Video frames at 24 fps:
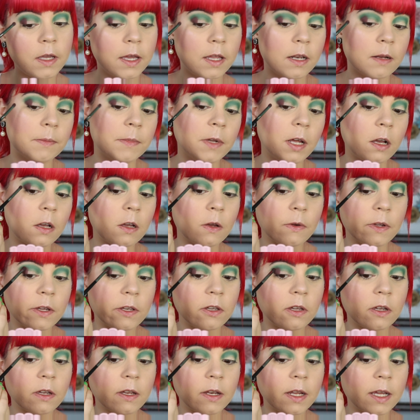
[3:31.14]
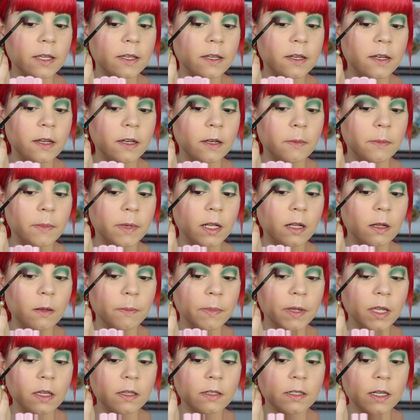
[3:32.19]
And I'm not going to connect it in the middle
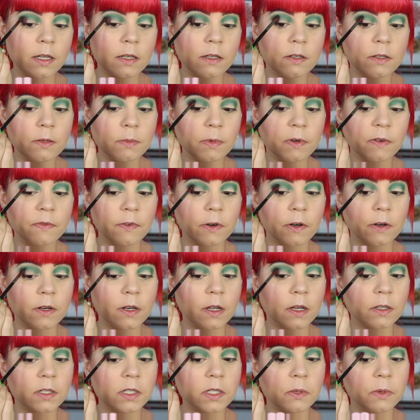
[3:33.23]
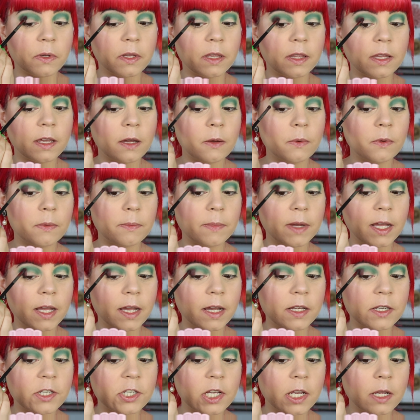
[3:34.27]
because I just prefer not doing that with
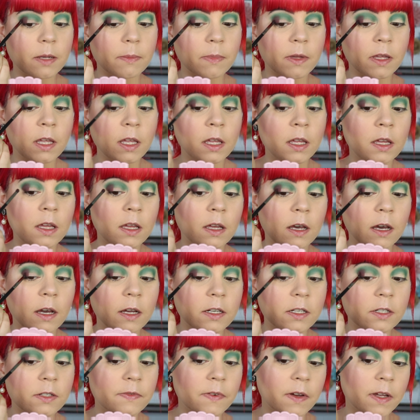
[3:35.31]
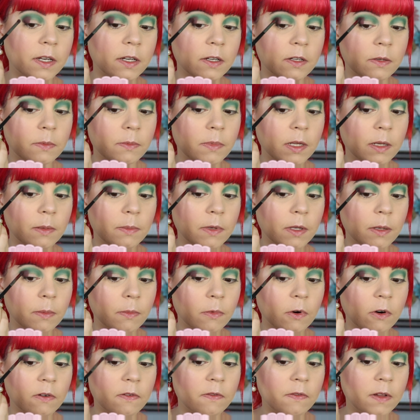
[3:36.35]
my eye shape. I just find it to be a
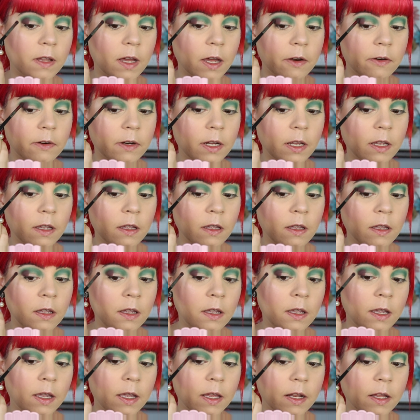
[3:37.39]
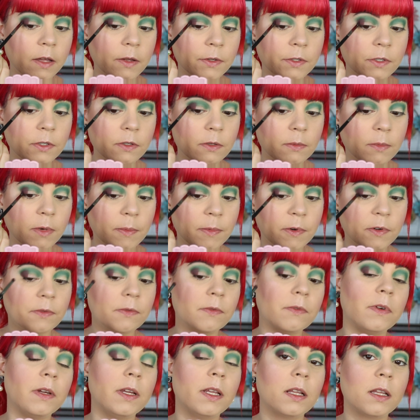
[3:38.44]
bit more flattering. And I also remember
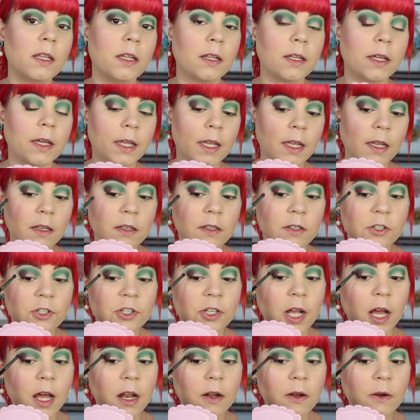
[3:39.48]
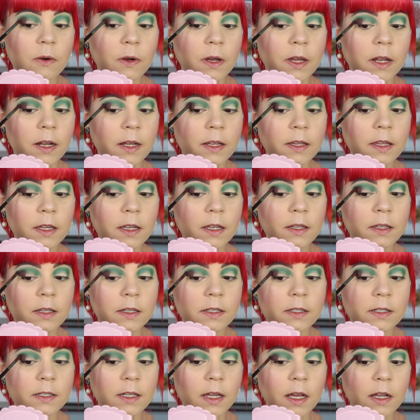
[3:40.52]
really liking this shadow and I think
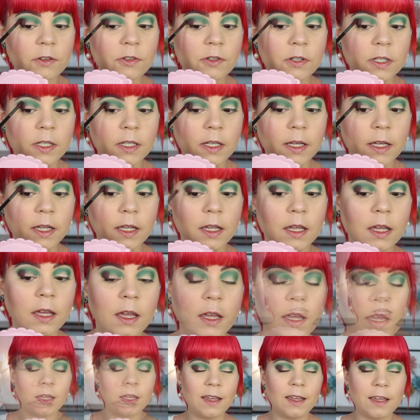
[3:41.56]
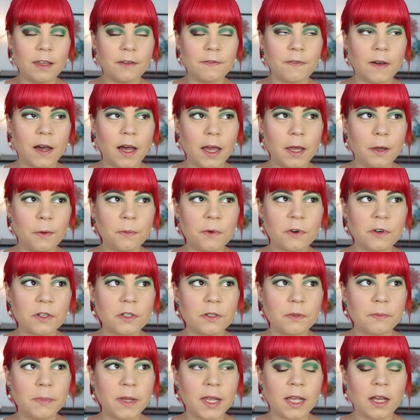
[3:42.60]
this is actually like, if I were
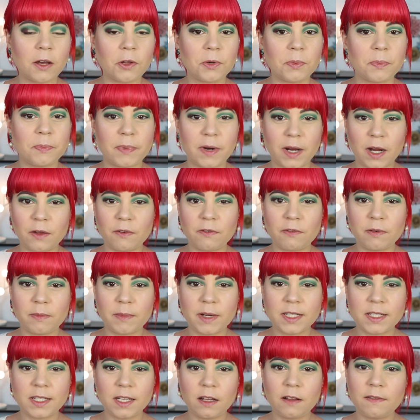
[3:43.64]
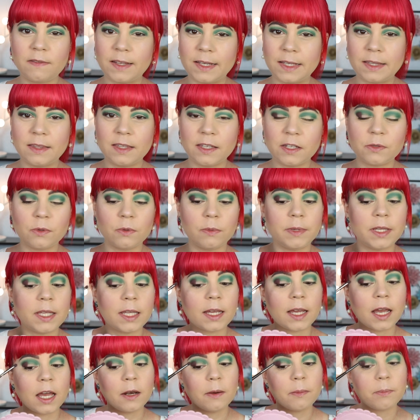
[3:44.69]
to pick out a brown for myself, like this would be
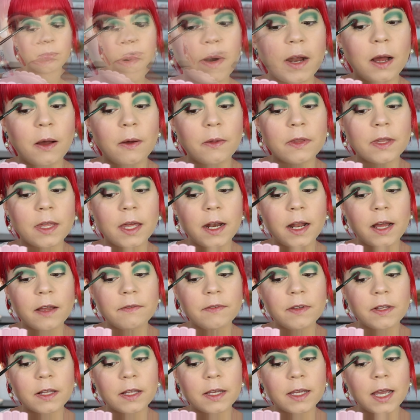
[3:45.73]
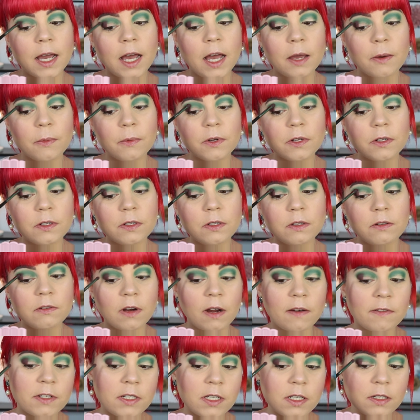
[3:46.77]
the kind of brown that I feel like I would
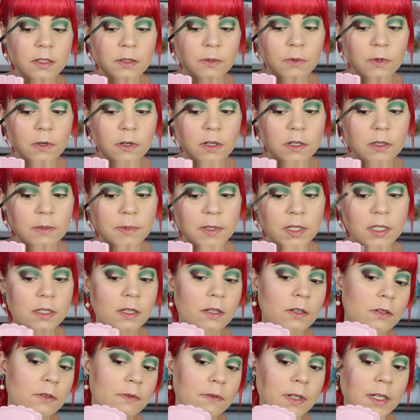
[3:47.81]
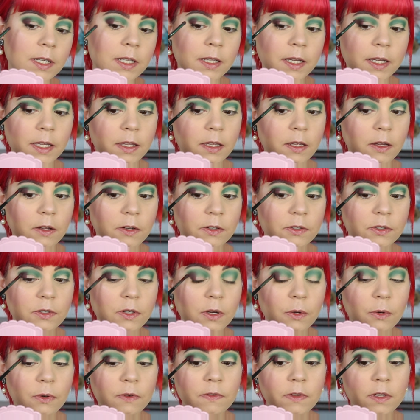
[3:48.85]
gravitate towards because I just really like the
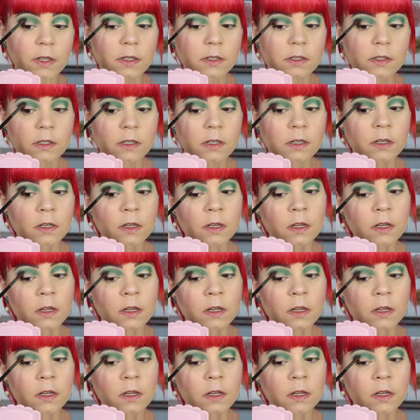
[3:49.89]
undertone of this.